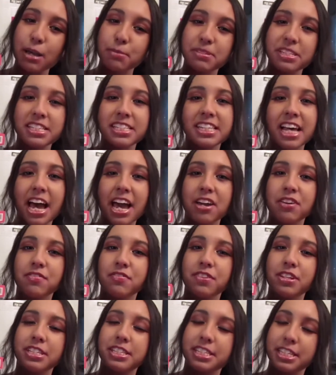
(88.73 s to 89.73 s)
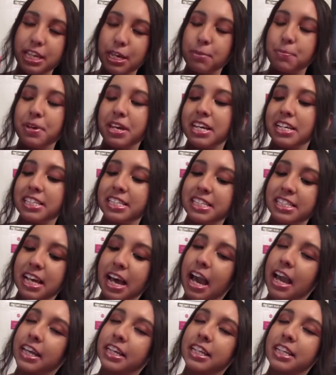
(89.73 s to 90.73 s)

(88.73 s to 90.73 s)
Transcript: to dive deep inside